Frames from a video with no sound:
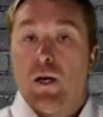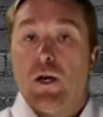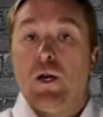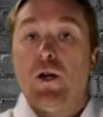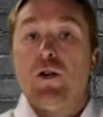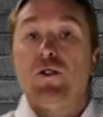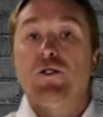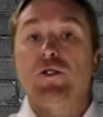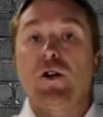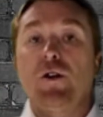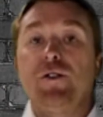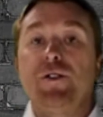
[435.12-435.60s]

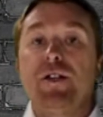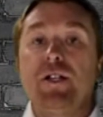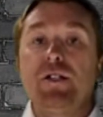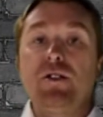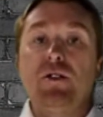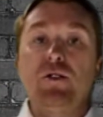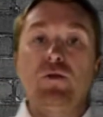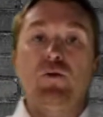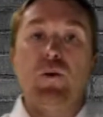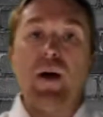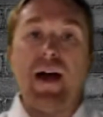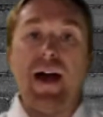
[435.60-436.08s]
So this
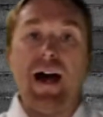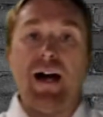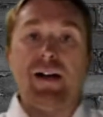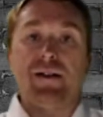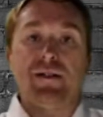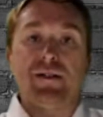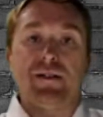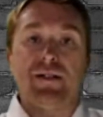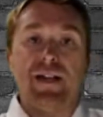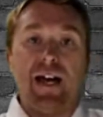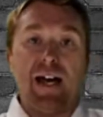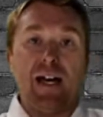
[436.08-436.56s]
is where
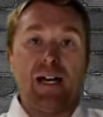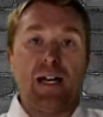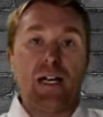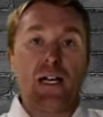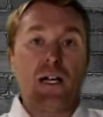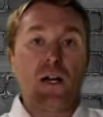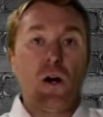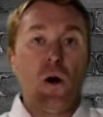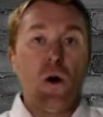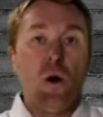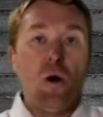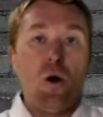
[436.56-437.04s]
understanding
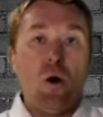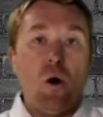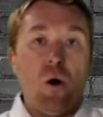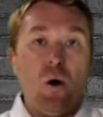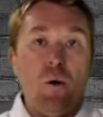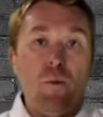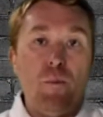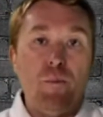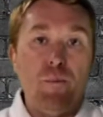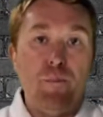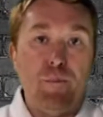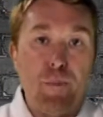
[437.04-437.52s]

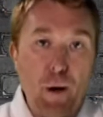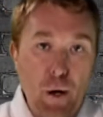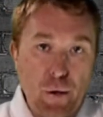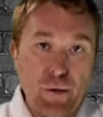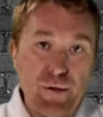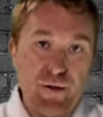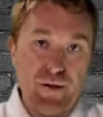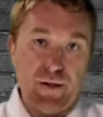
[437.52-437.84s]
both